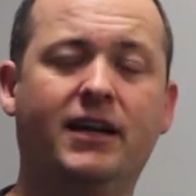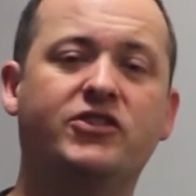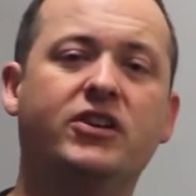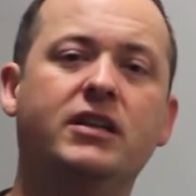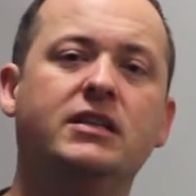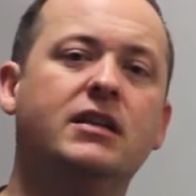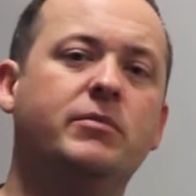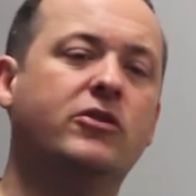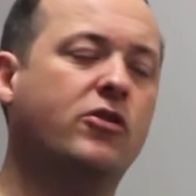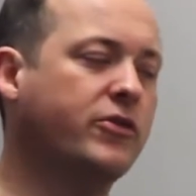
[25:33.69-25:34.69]
Okay, so you need
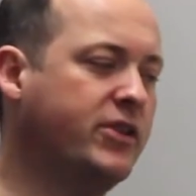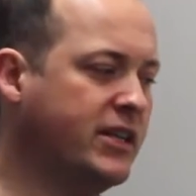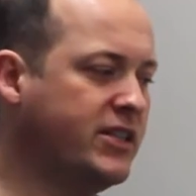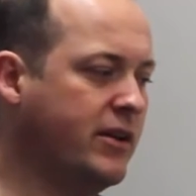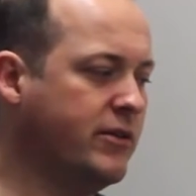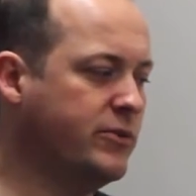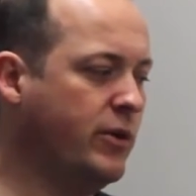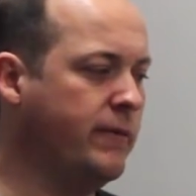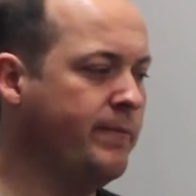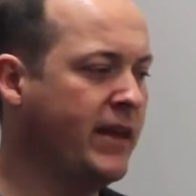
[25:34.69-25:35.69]
to get a bit of context
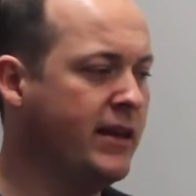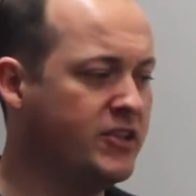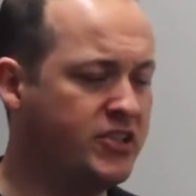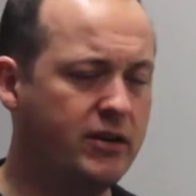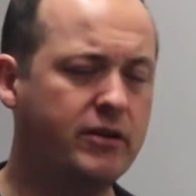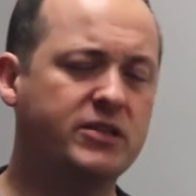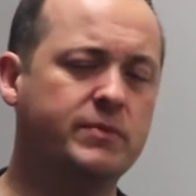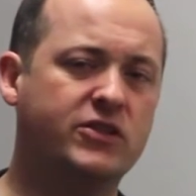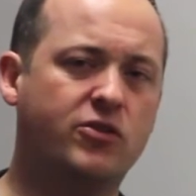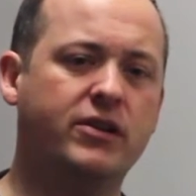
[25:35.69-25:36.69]
there as well.
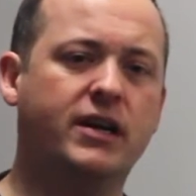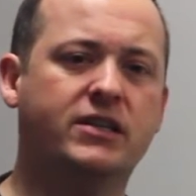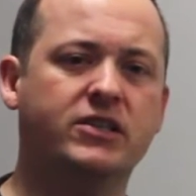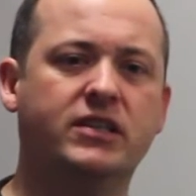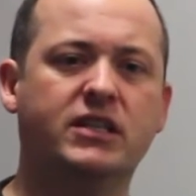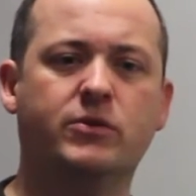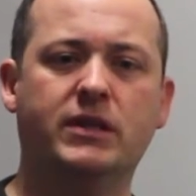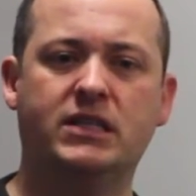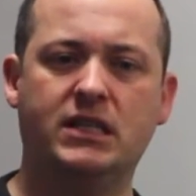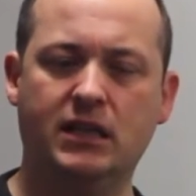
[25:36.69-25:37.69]
Serious misconduct is
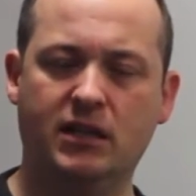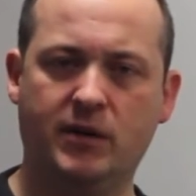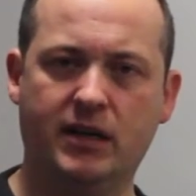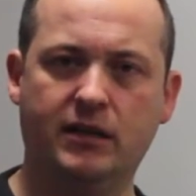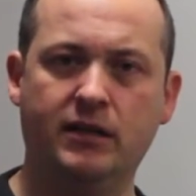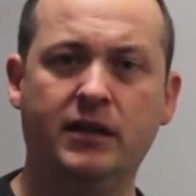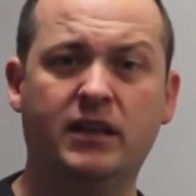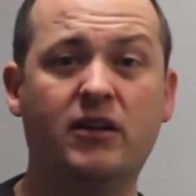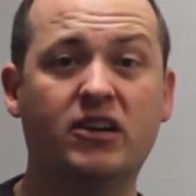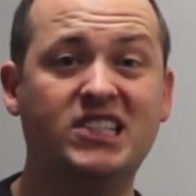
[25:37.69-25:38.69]
things where they're stealing money.
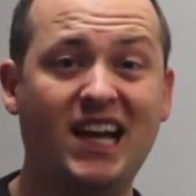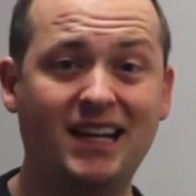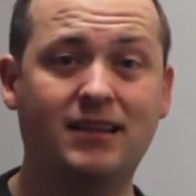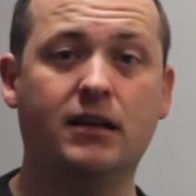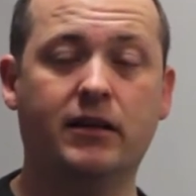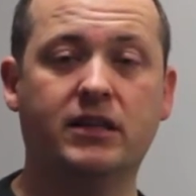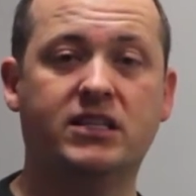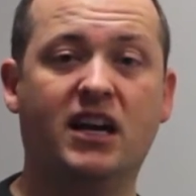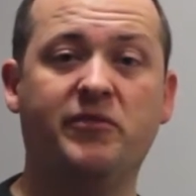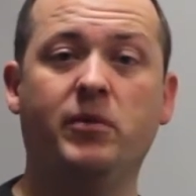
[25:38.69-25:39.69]
They're attacked
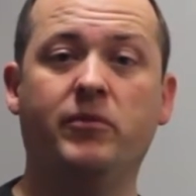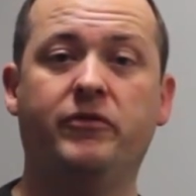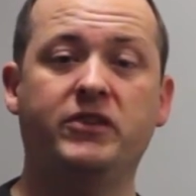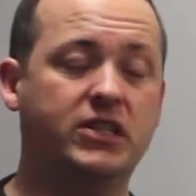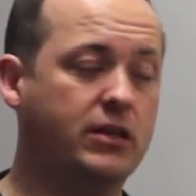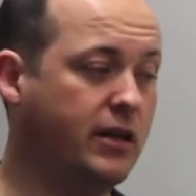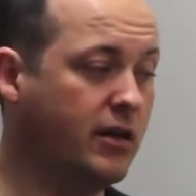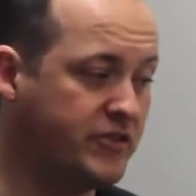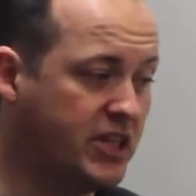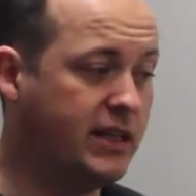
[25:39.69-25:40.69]
another staff member
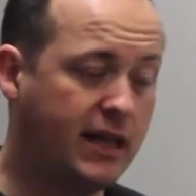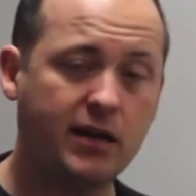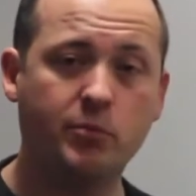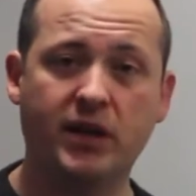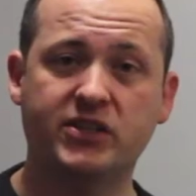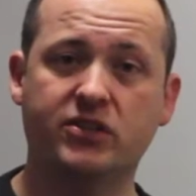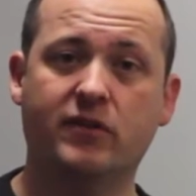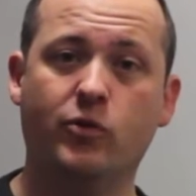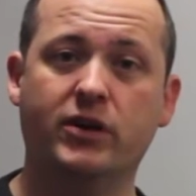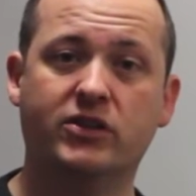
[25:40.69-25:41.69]
physically. And I've seen that in
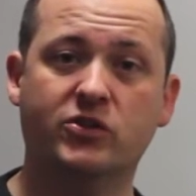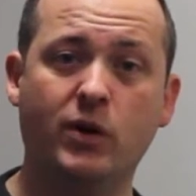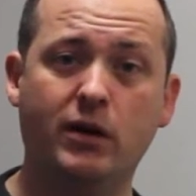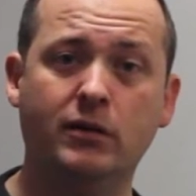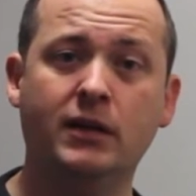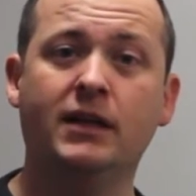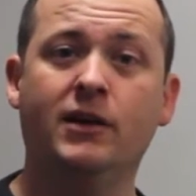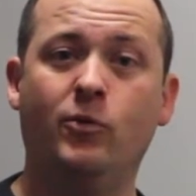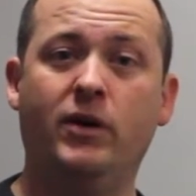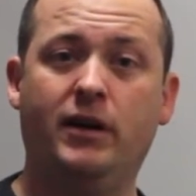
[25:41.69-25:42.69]
places I've worked as
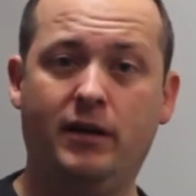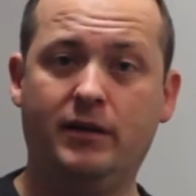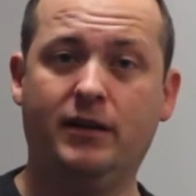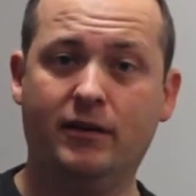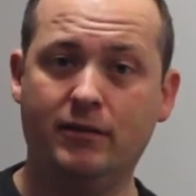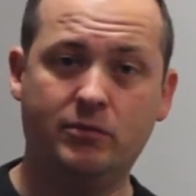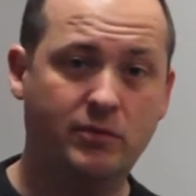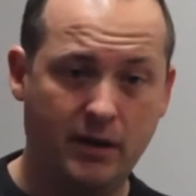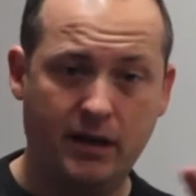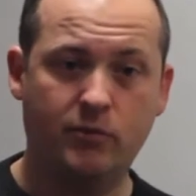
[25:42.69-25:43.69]
well, where,
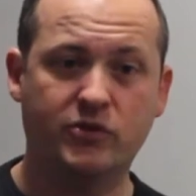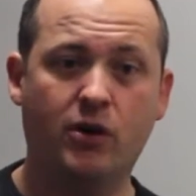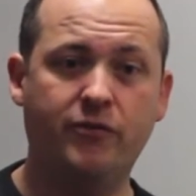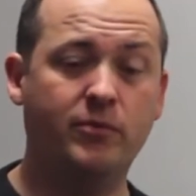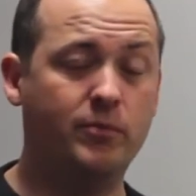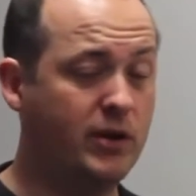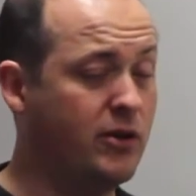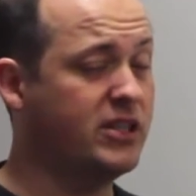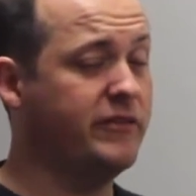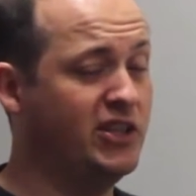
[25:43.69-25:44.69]
and it was often
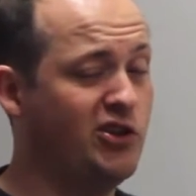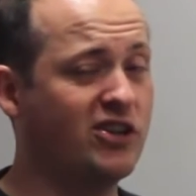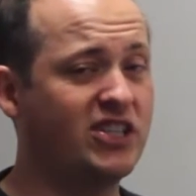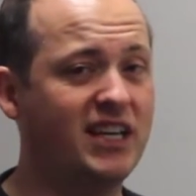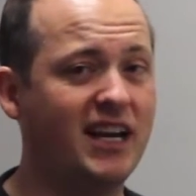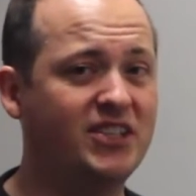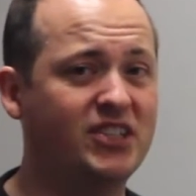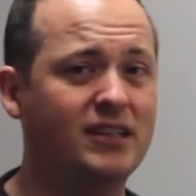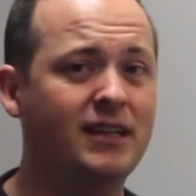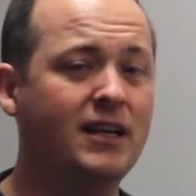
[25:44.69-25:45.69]
because of
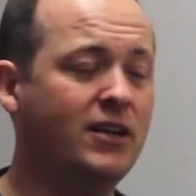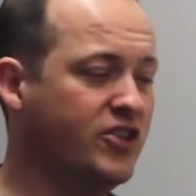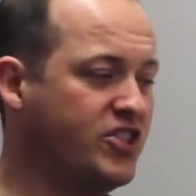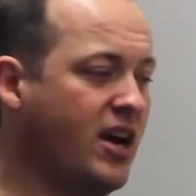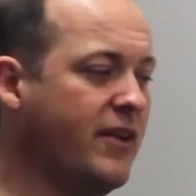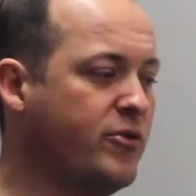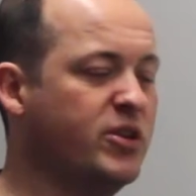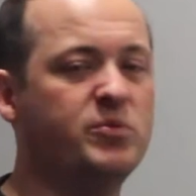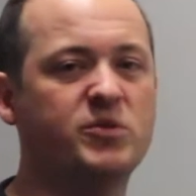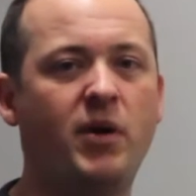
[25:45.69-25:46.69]
intoxication, the
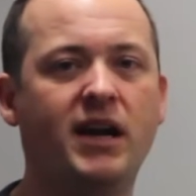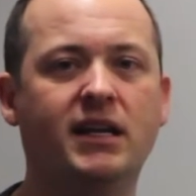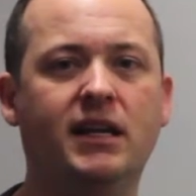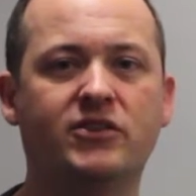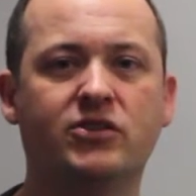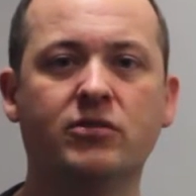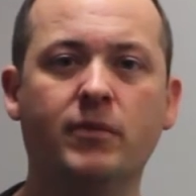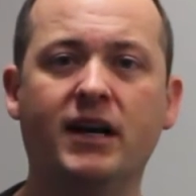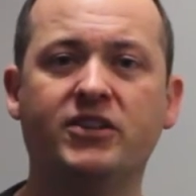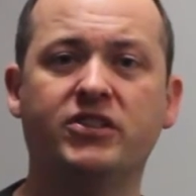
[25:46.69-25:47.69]
staff Christmas party gets
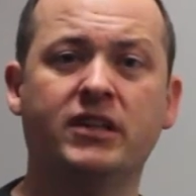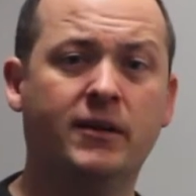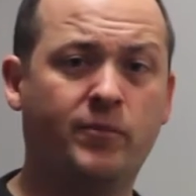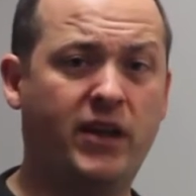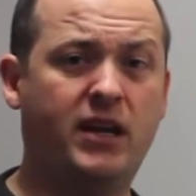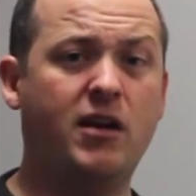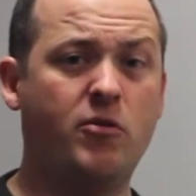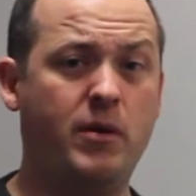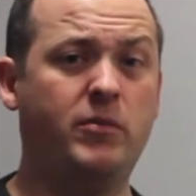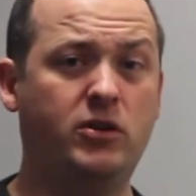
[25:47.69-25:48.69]
too much.
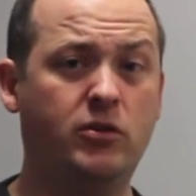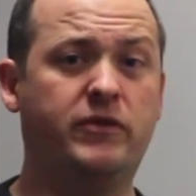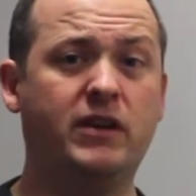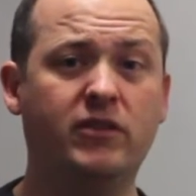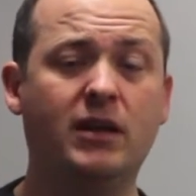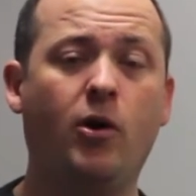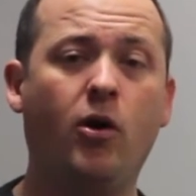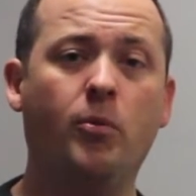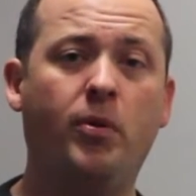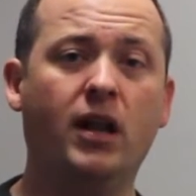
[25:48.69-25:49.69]
Okay, remember, you've given
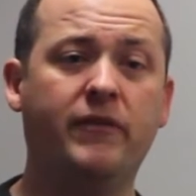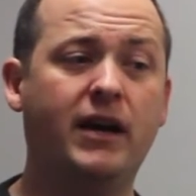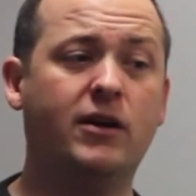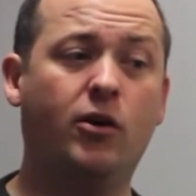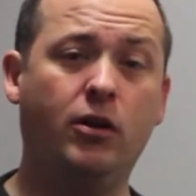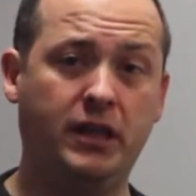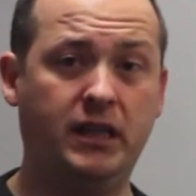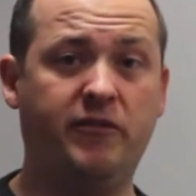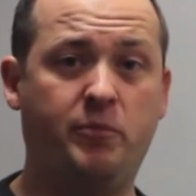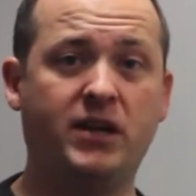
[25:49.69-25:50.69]
them a whole pile of
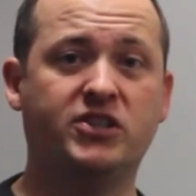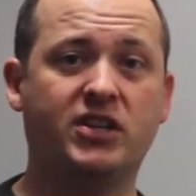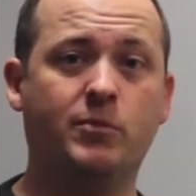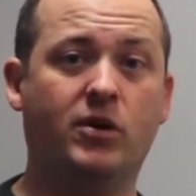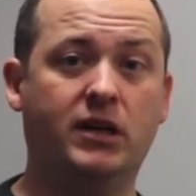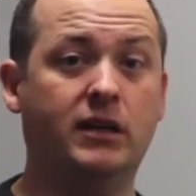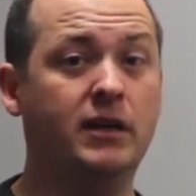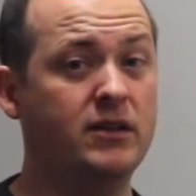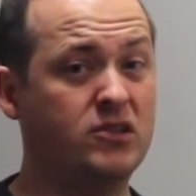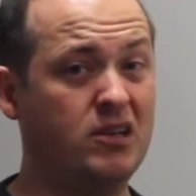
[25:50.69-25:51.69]
alcohol and then they've punched
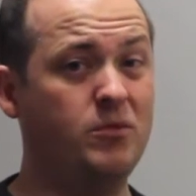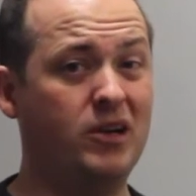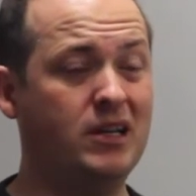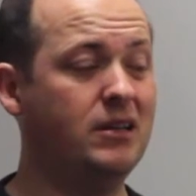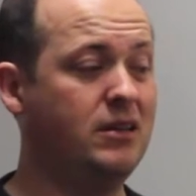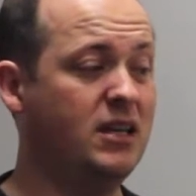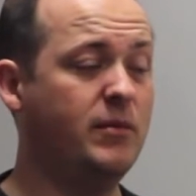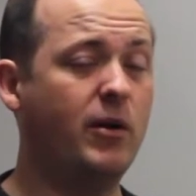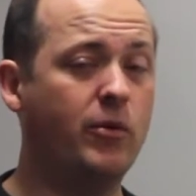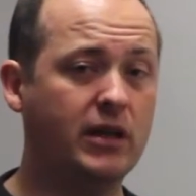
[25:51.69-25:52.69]
somebody. So you might need to
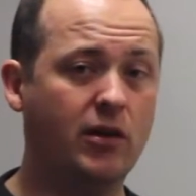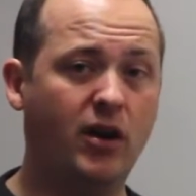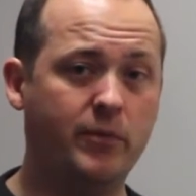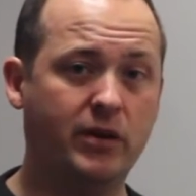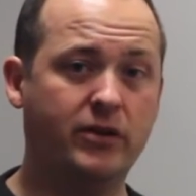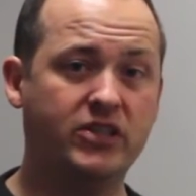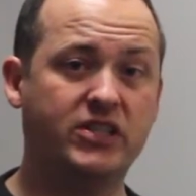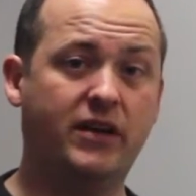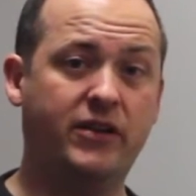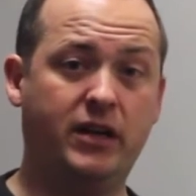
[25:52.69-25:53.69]
think about what your
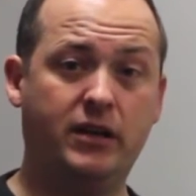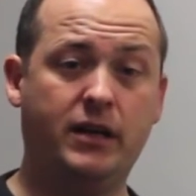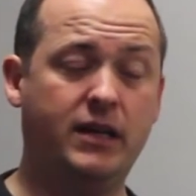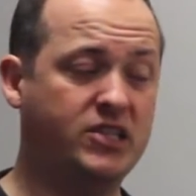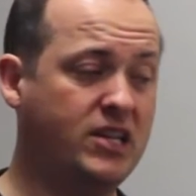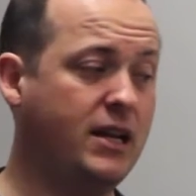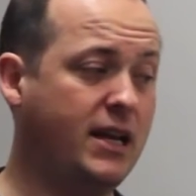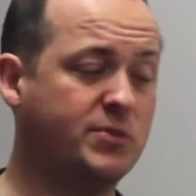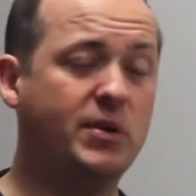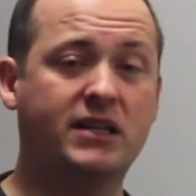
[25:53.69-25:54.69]
liabilities are there and
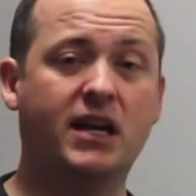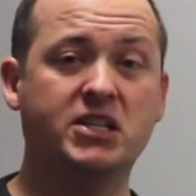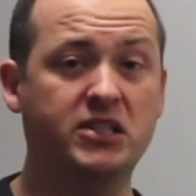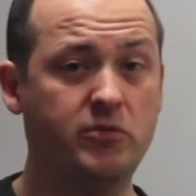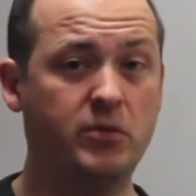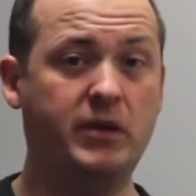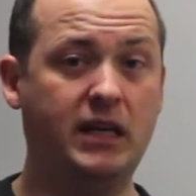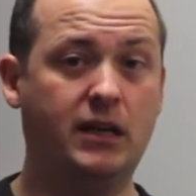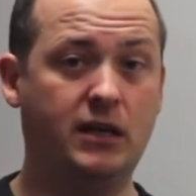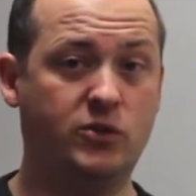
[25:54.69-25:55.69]
set expectations from
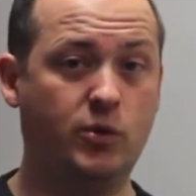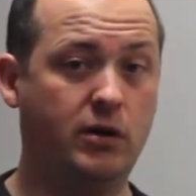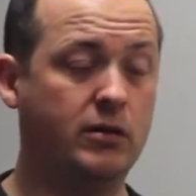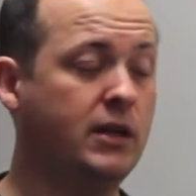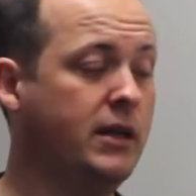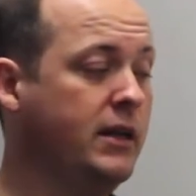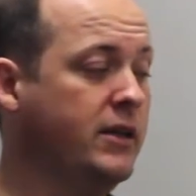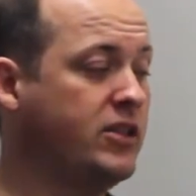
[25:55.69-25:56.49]
the beginning as well.